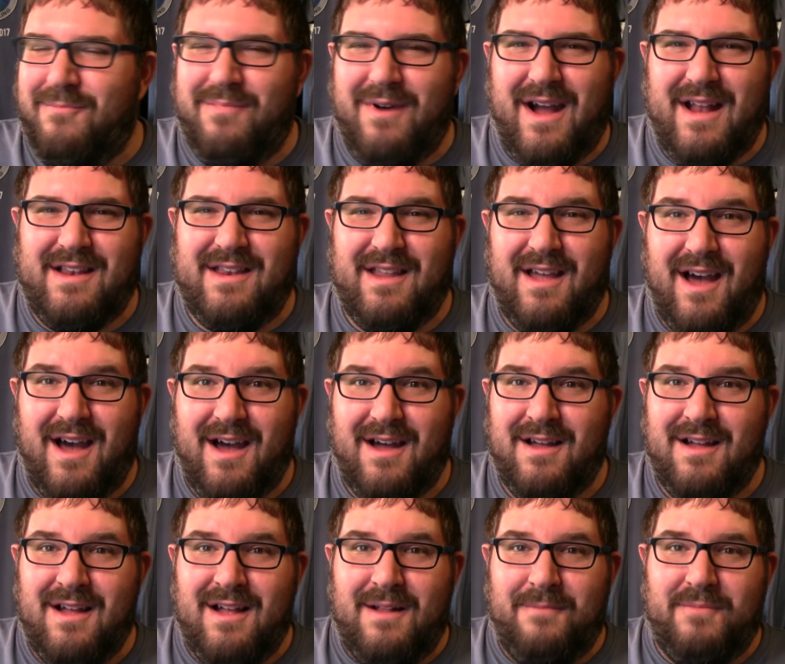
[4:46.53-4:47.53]
But
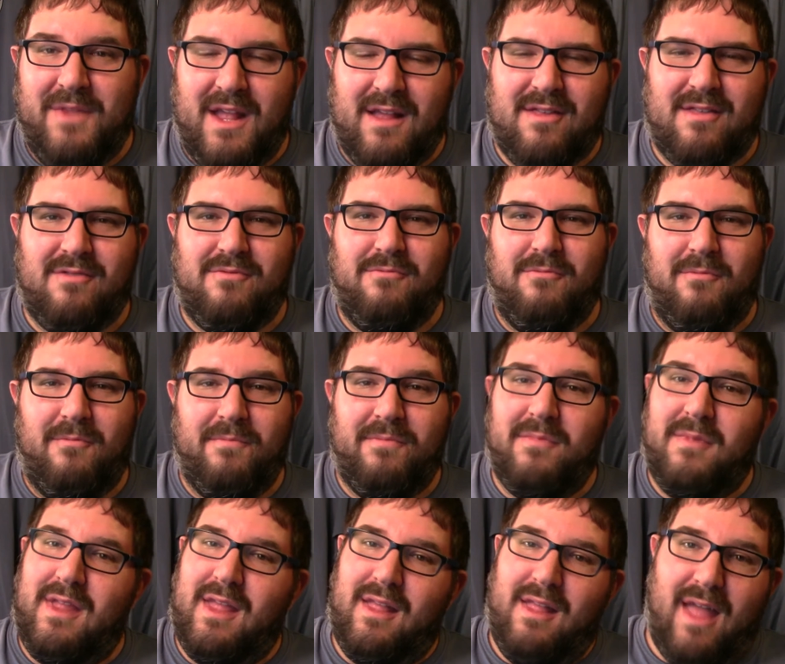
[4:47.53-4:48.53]
uh, this
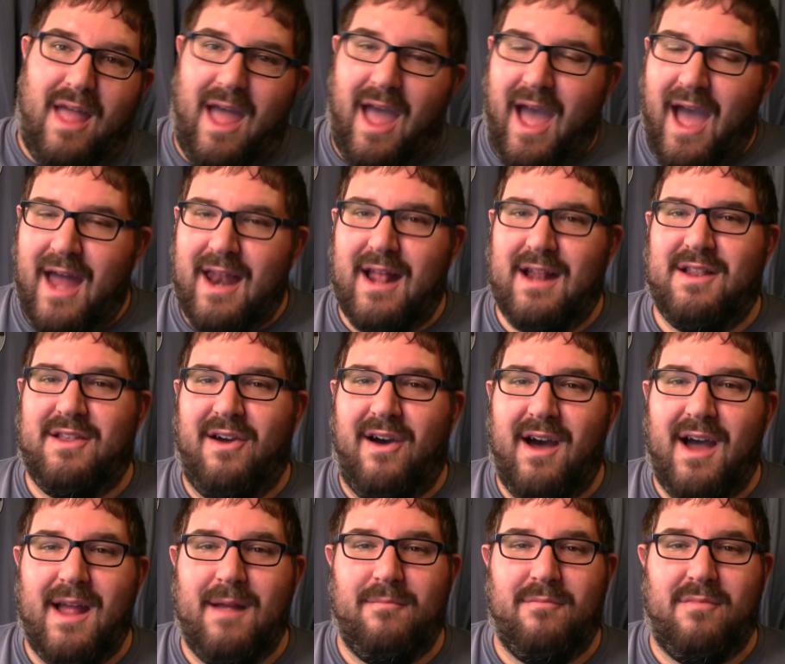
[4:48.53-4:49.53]
had at
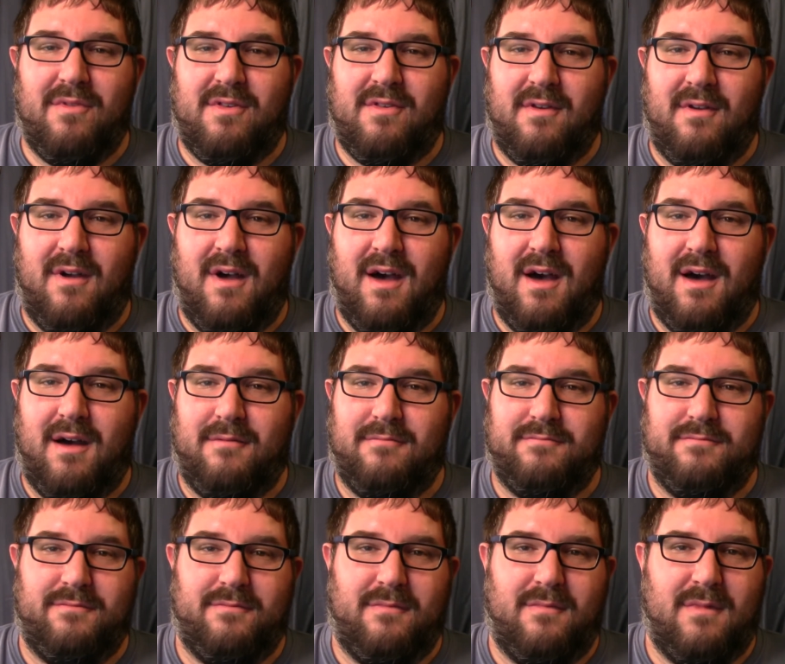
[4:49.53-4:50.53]
times,
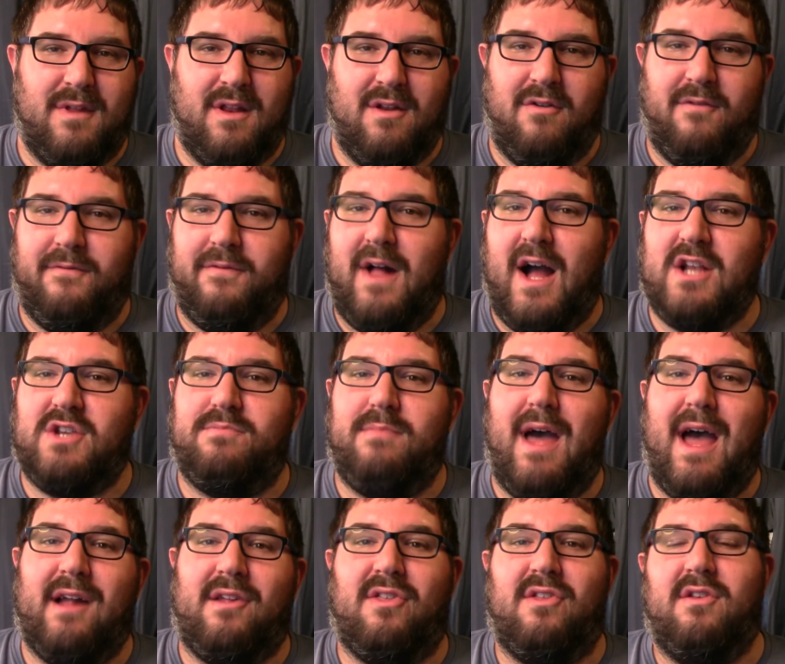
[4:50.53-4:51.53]
um, you know,
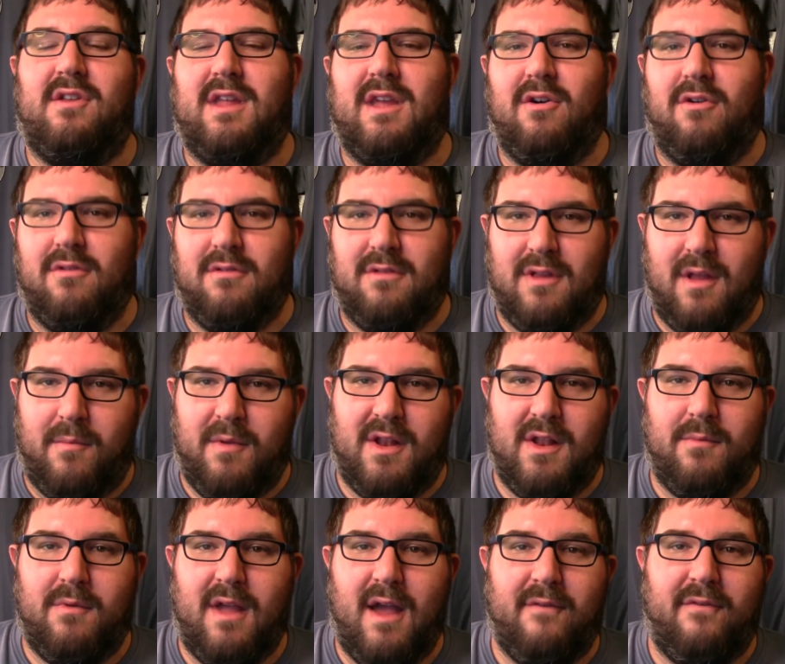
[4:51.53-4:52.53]
flashbacks to the old
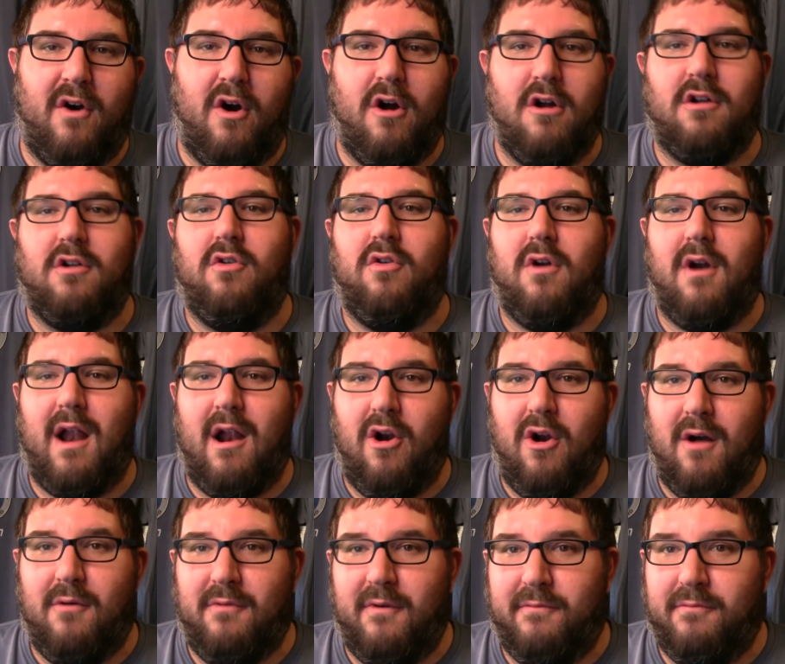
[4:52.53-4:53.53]
WWF hardcore
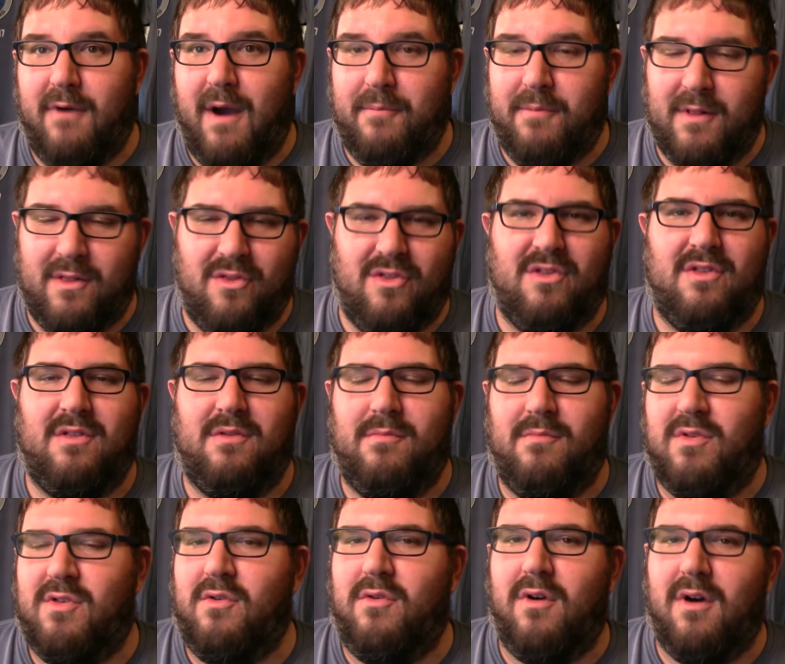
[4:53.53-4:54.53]
era with weapons
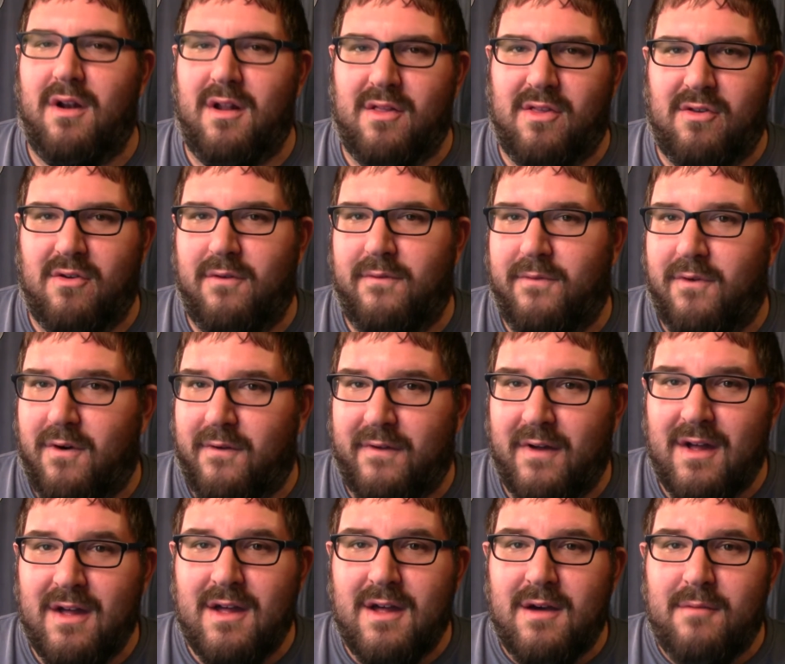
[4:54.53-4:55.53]
and so on and so forth.
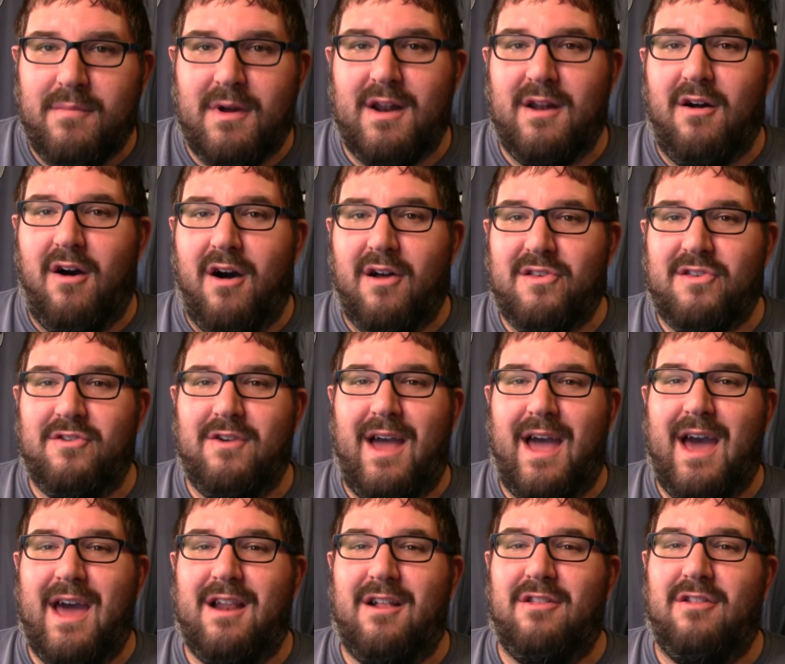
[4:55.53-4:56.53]
But it also
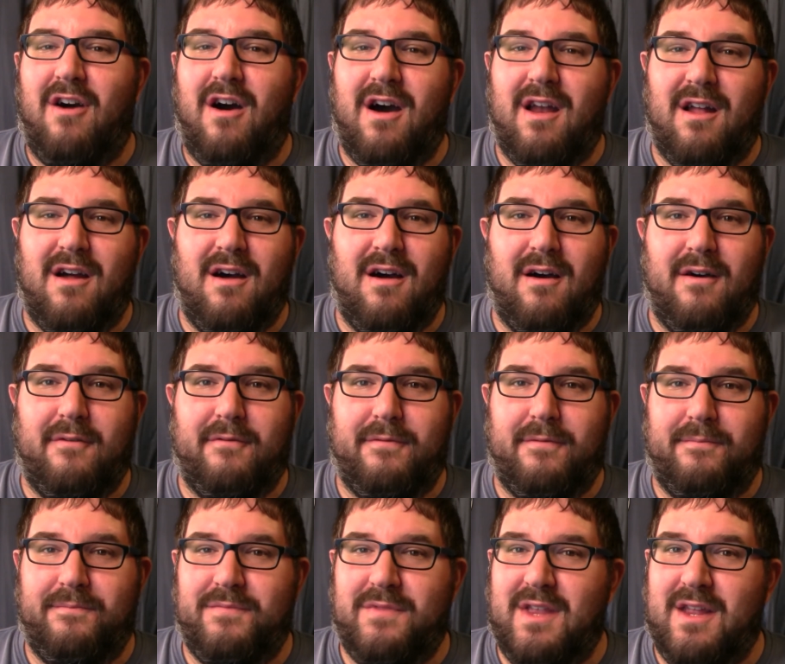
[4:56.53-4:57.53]
had a lot
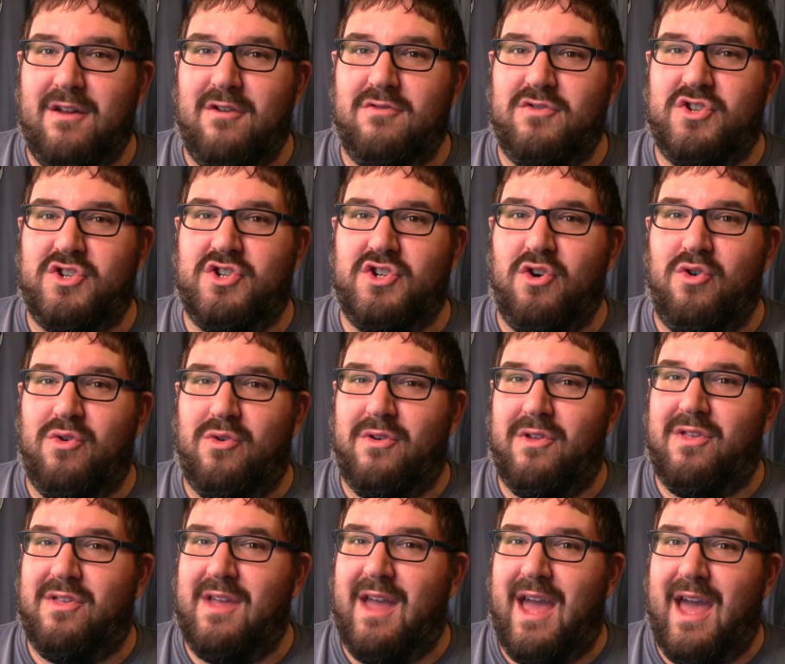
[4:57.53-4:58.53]
of, you know,
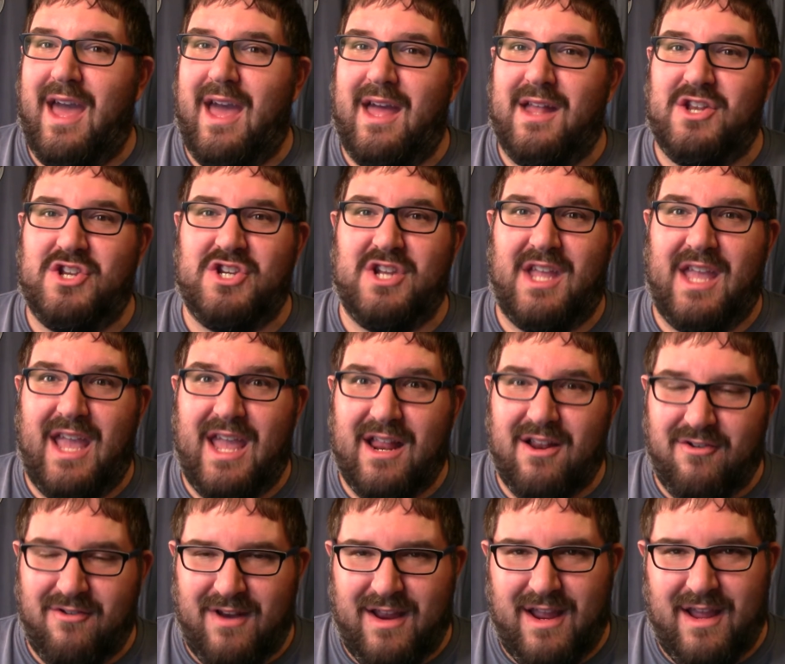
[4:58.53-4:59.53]
jokes and
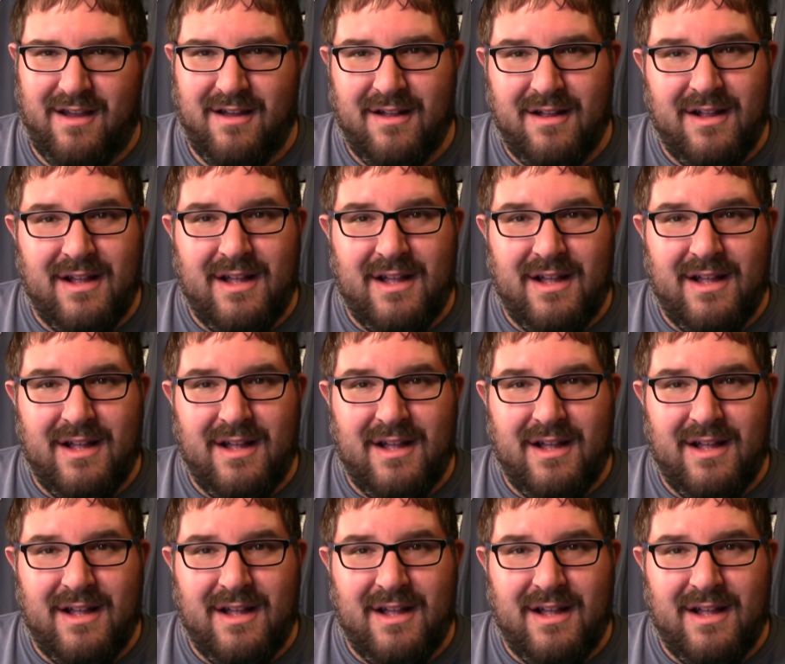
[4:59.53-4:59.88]
chicanery.